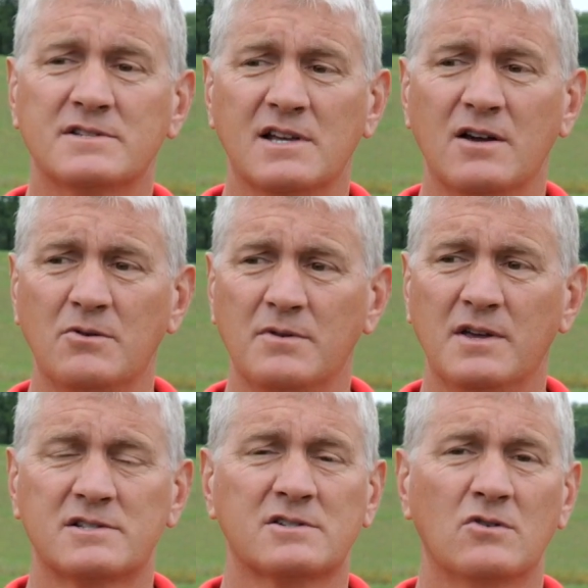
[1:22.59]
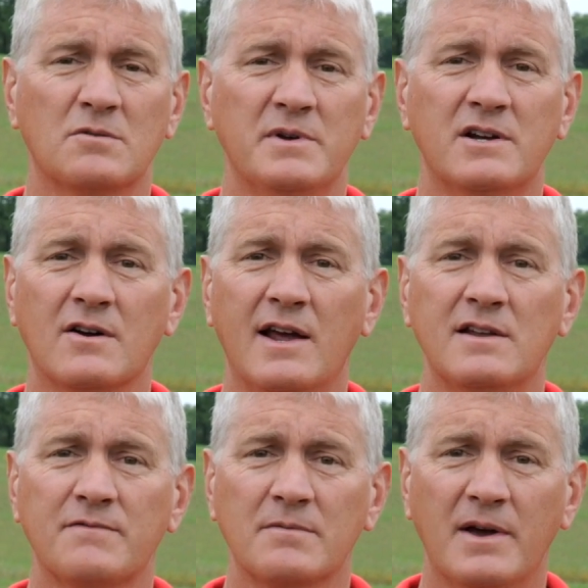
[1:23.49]
So it's going to be great
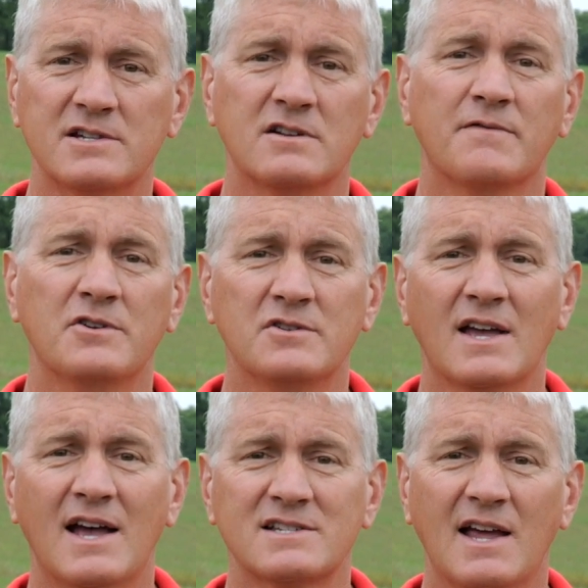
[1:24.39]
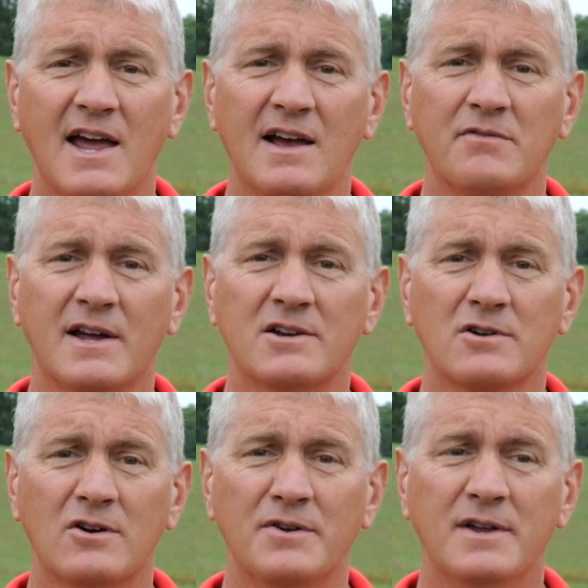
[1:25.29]
information for you guys to have
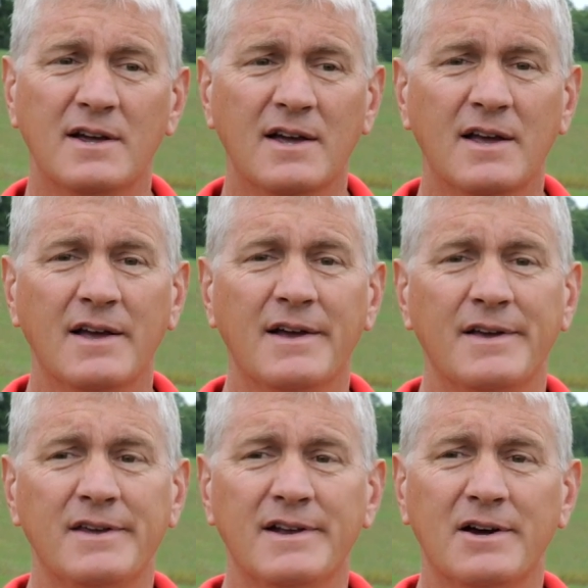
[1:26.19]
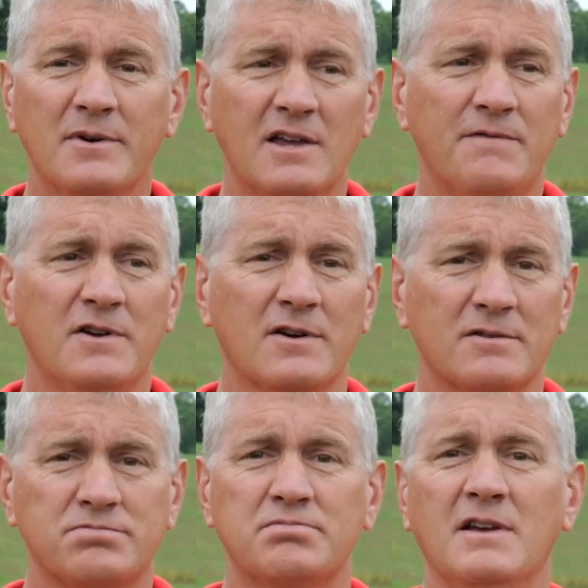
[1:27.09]
later on. You know, if
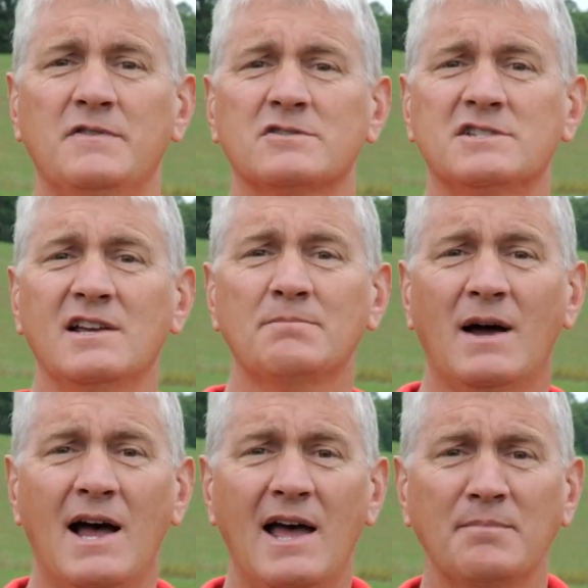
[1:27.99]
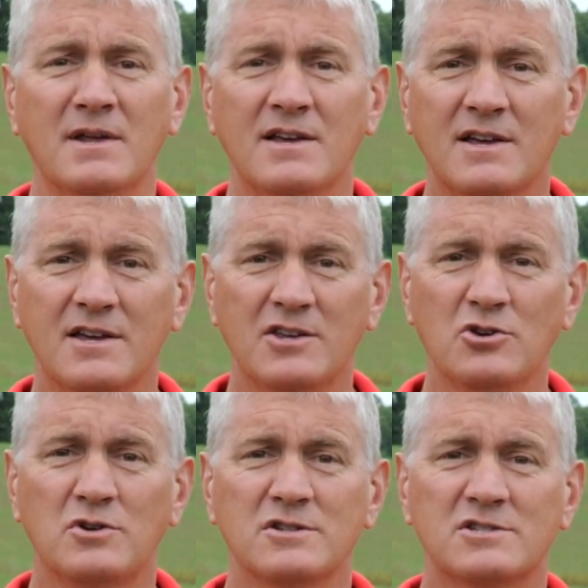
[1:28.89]
you're seeing behind me,
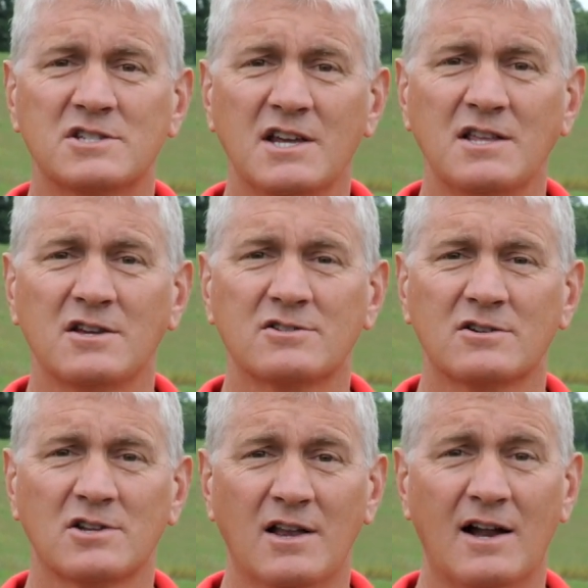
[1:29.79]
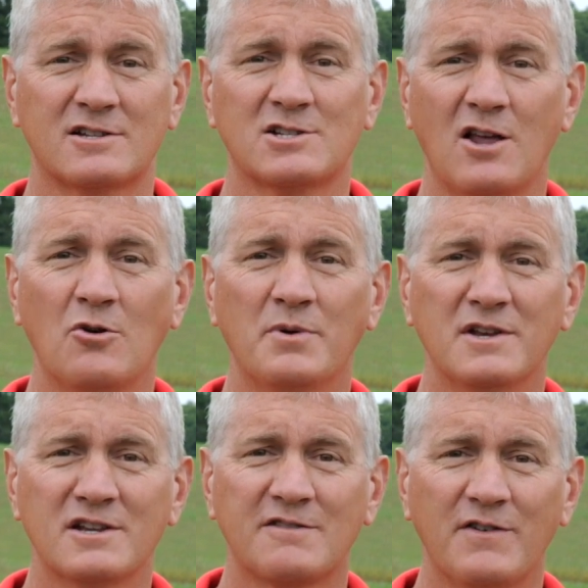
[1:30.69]
you can see that there's a lot of slope
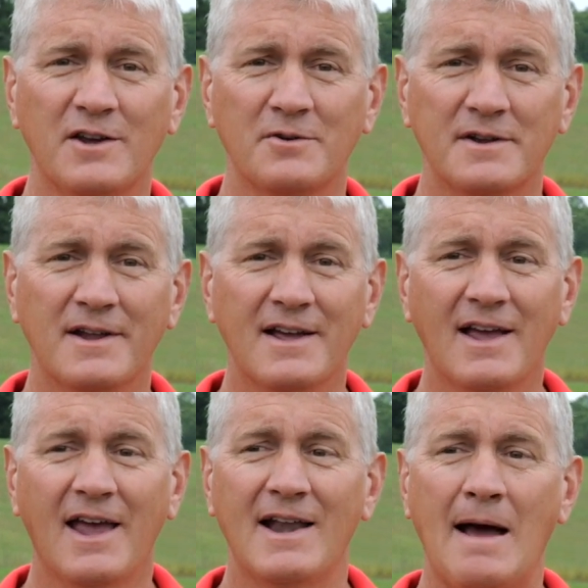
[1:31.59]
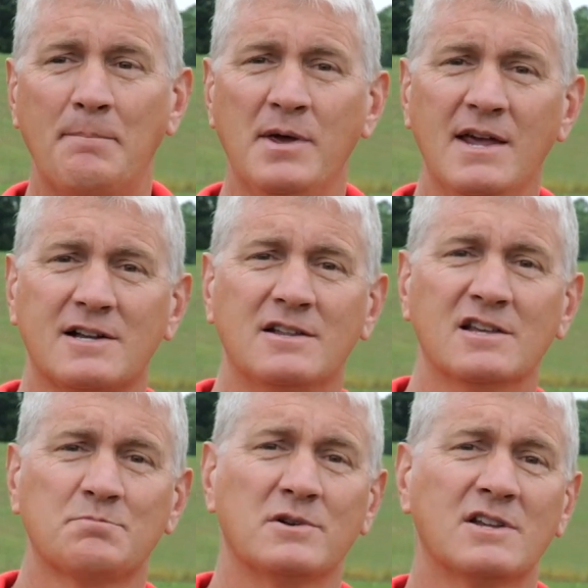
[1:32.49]
in this field, and I picked
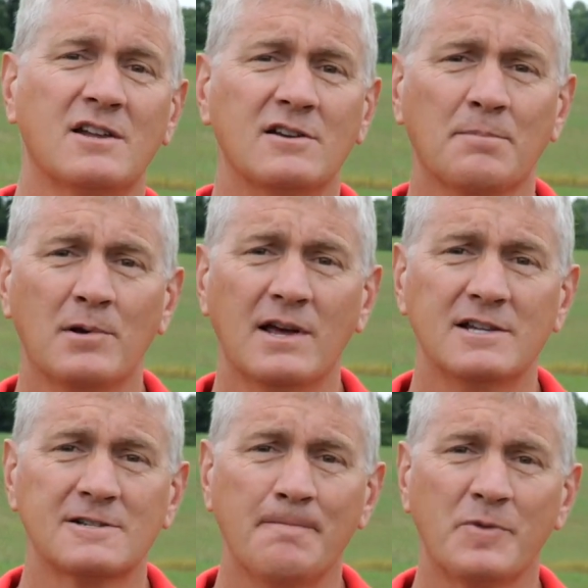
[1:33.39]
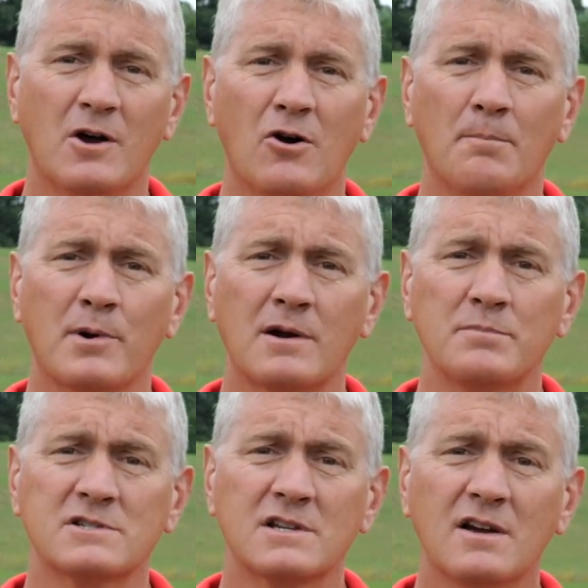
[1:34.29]
this particular place on
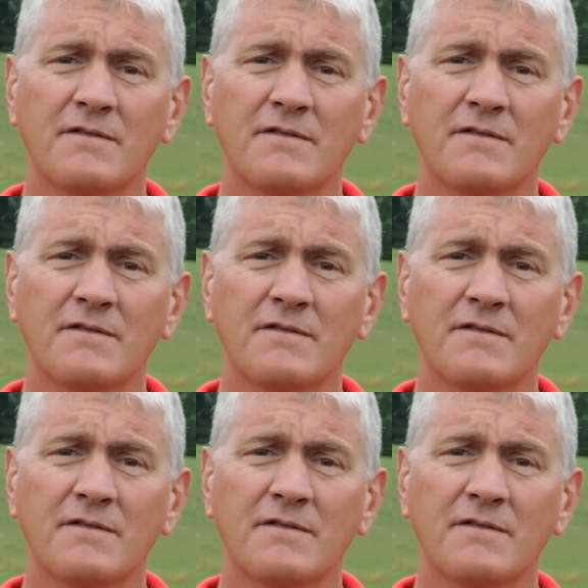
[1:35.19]
purpose.